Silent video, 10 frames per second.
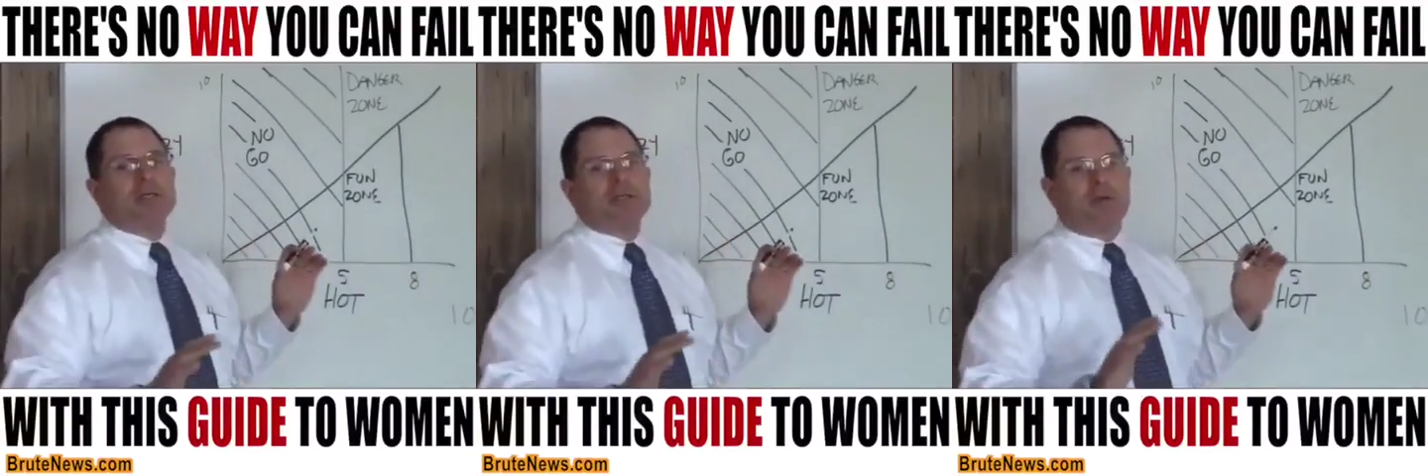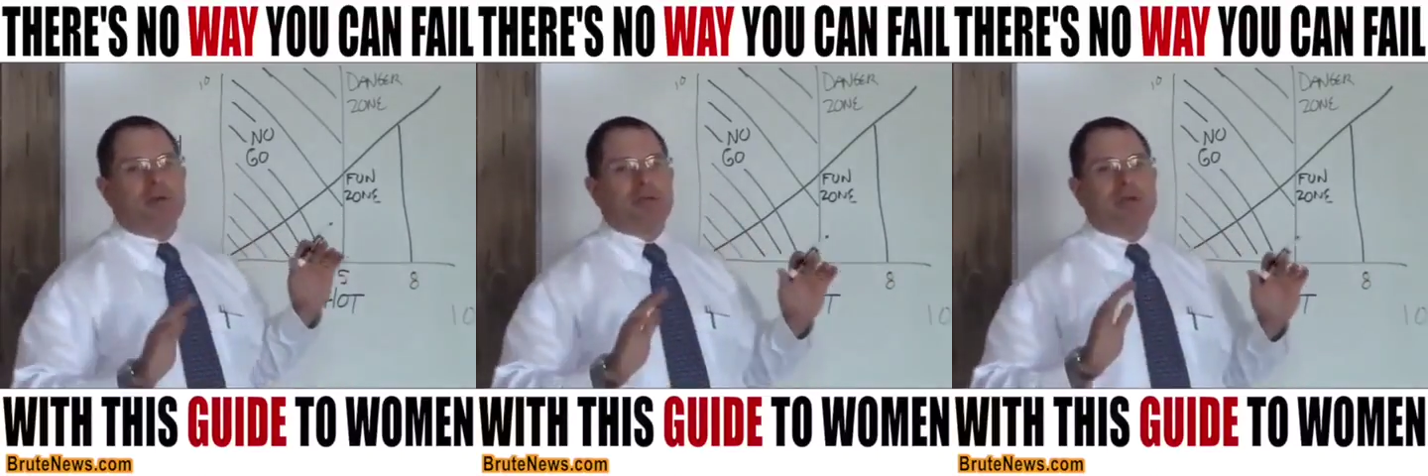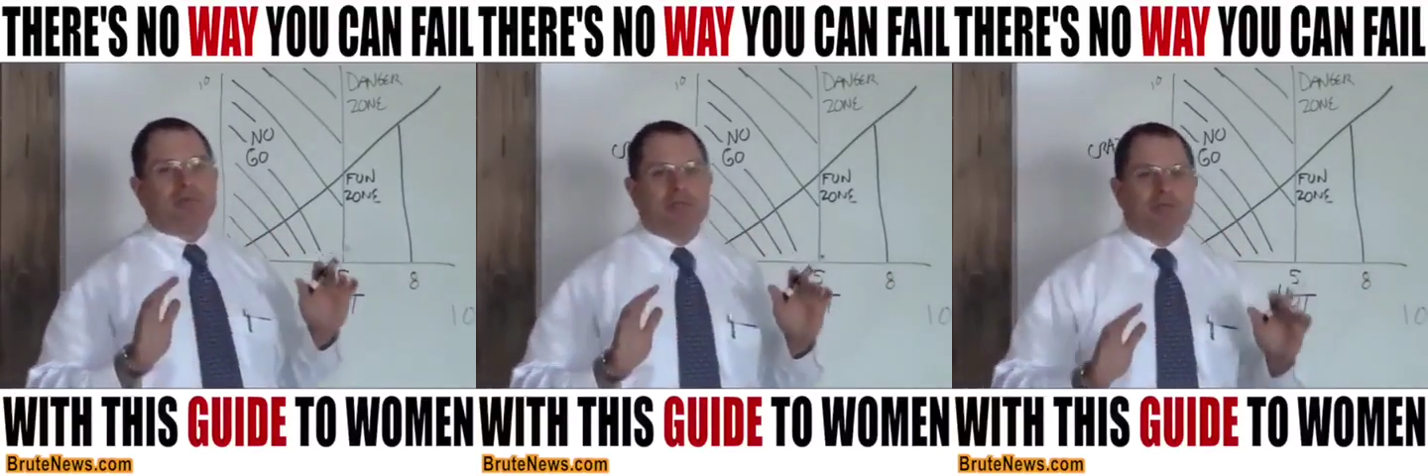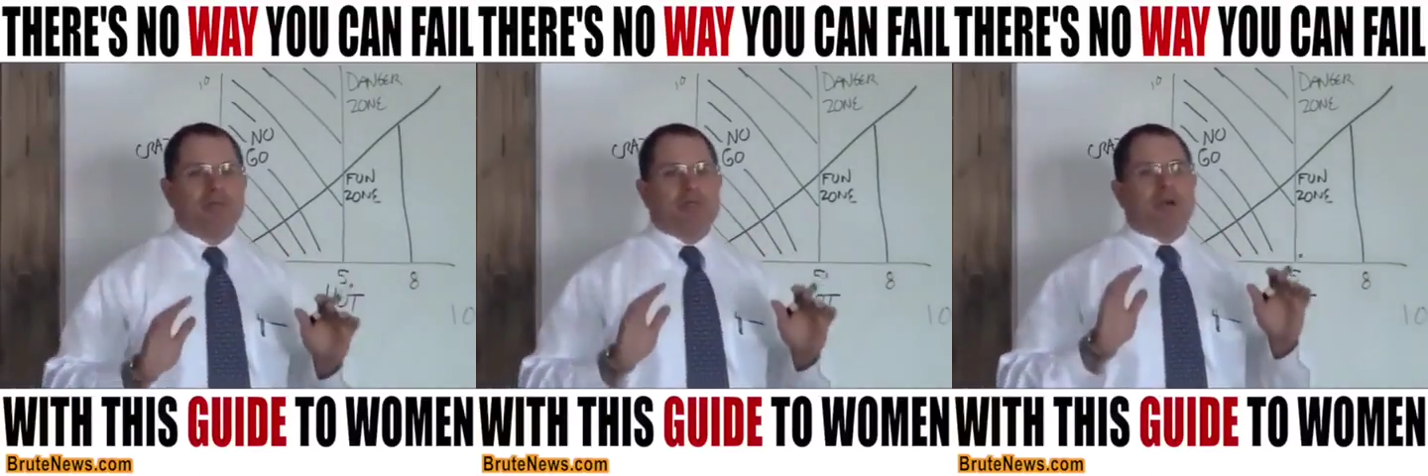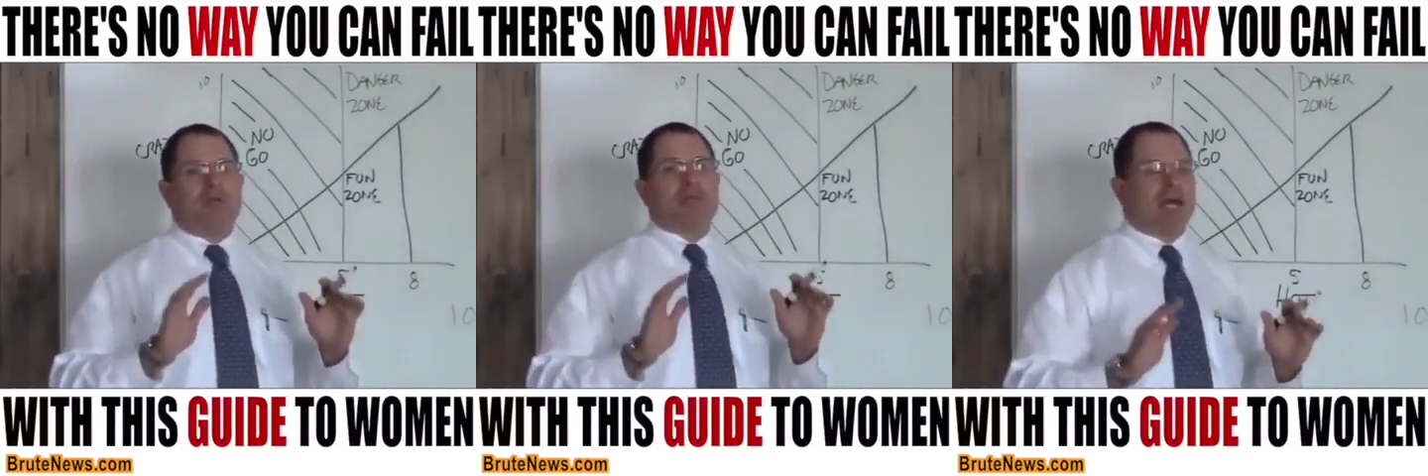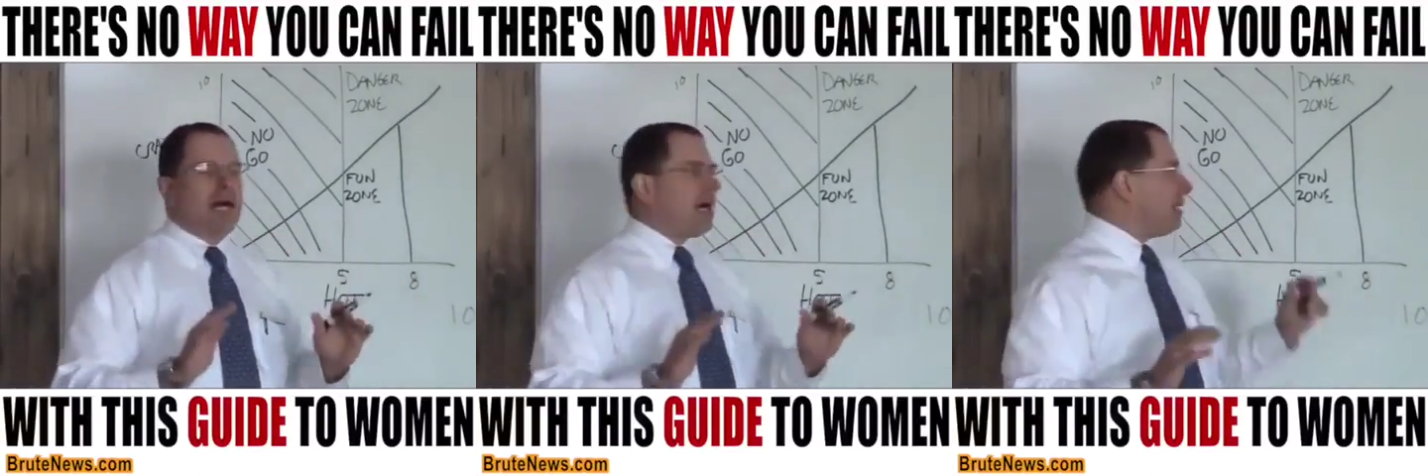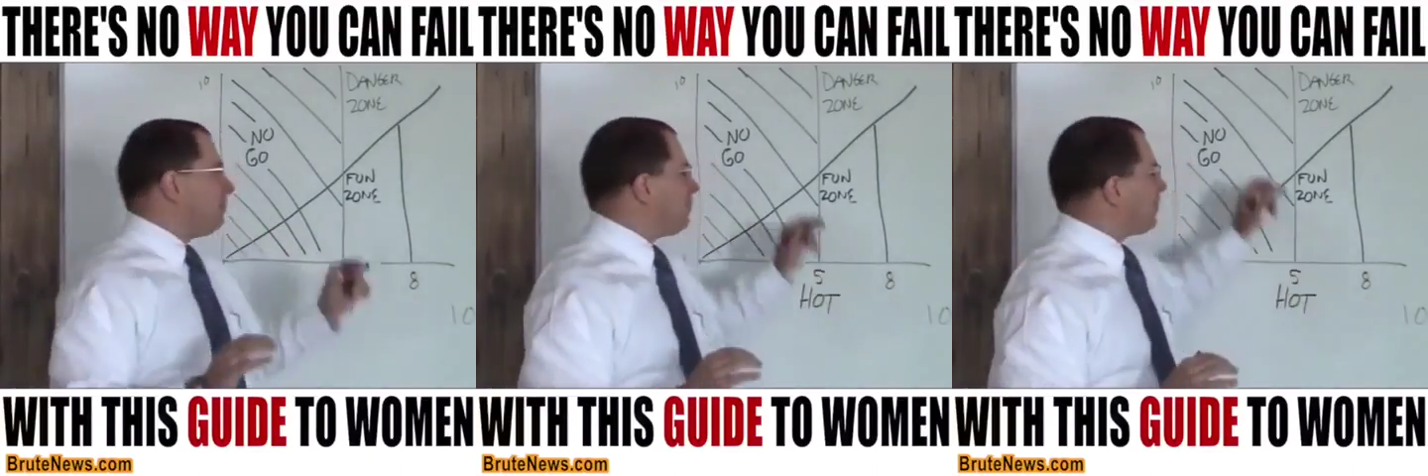So what you have to do is, over
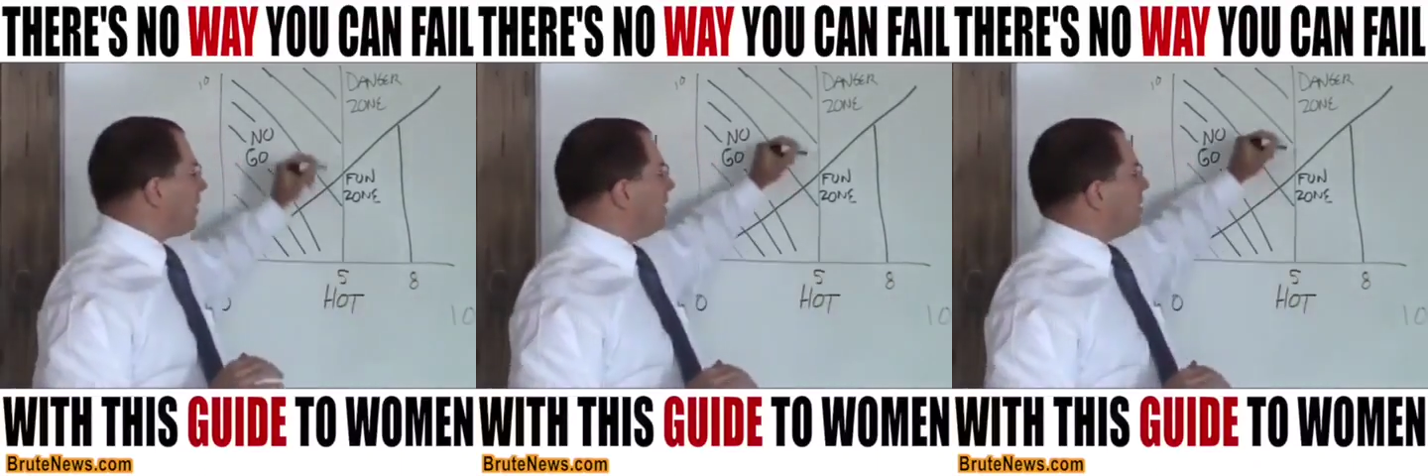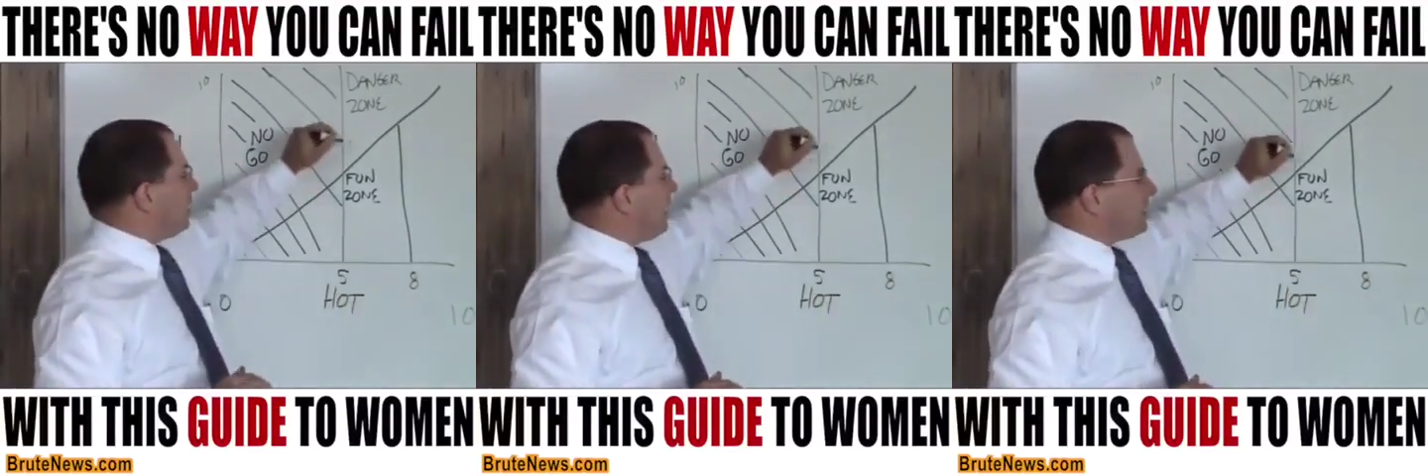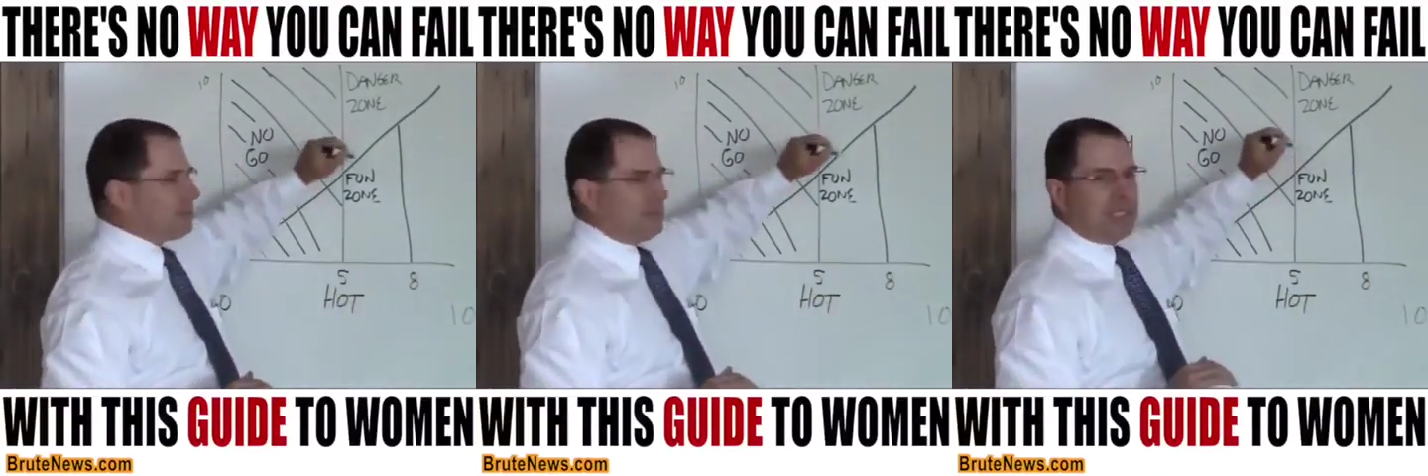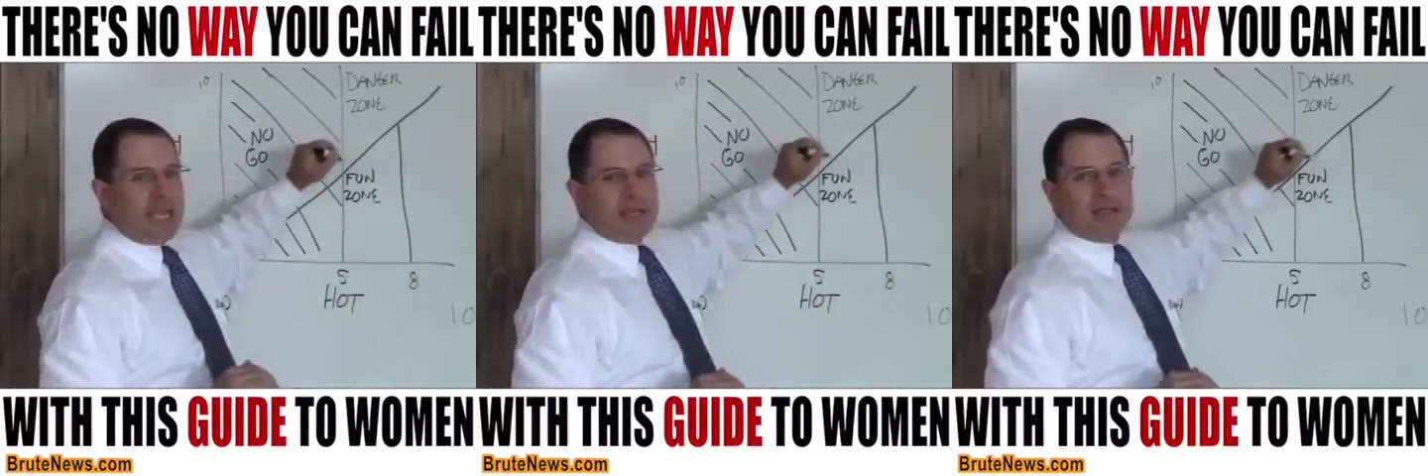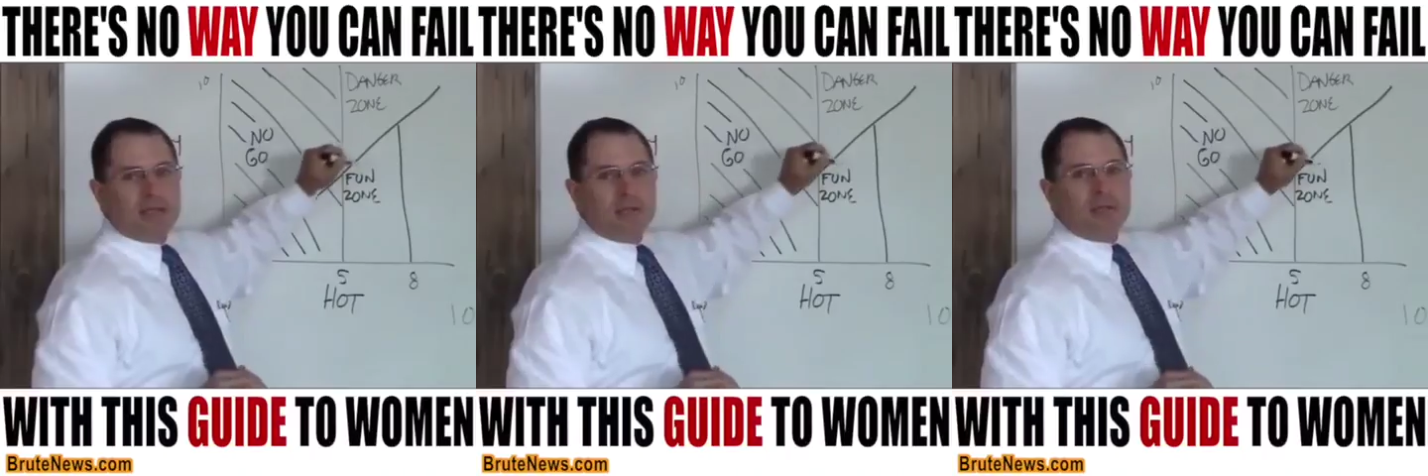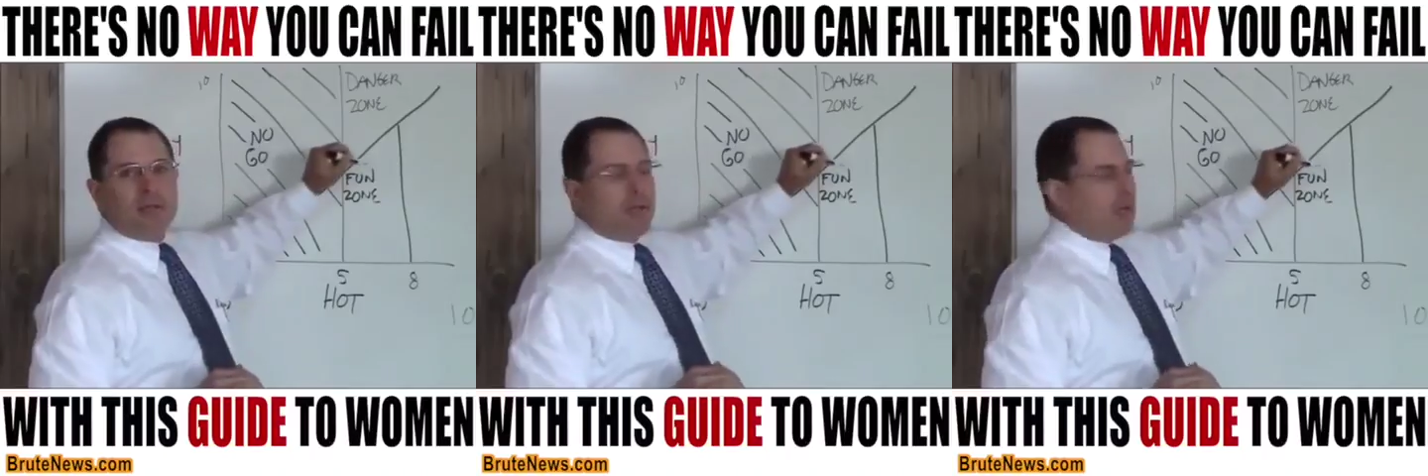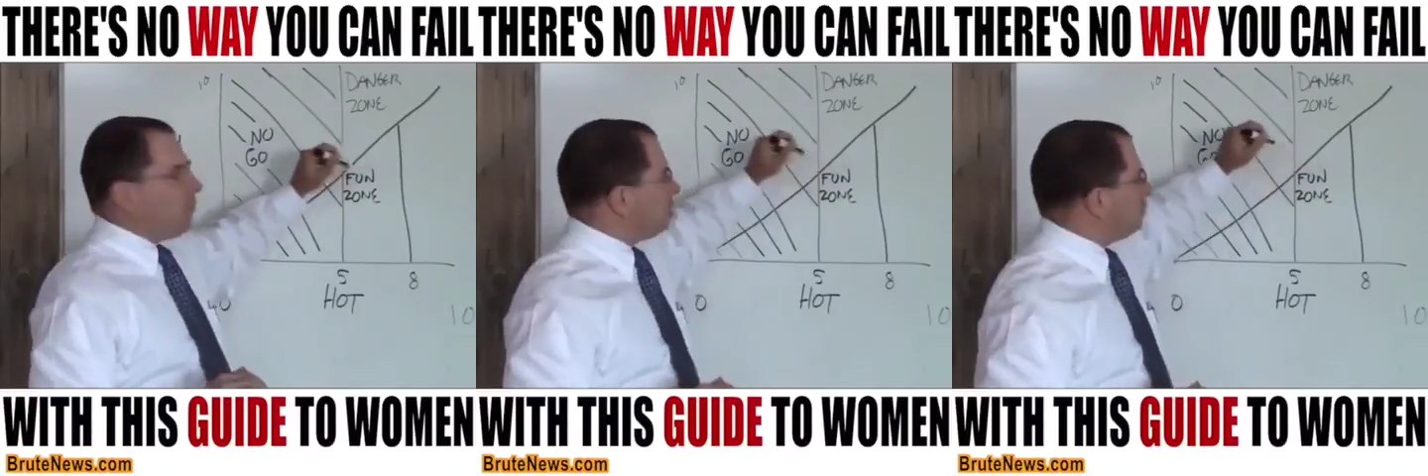time, collect some data.
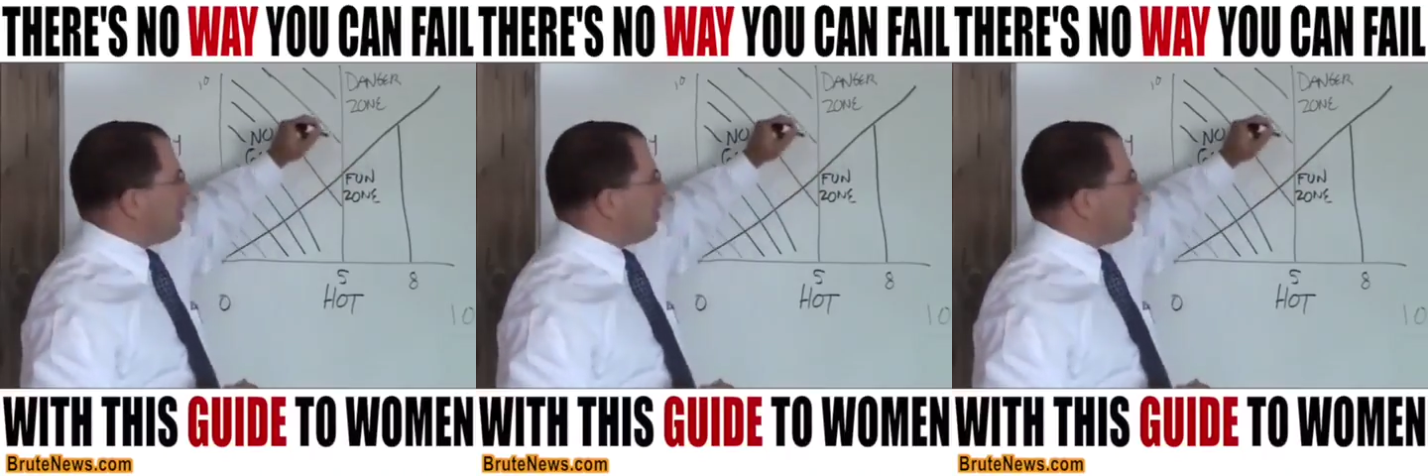And once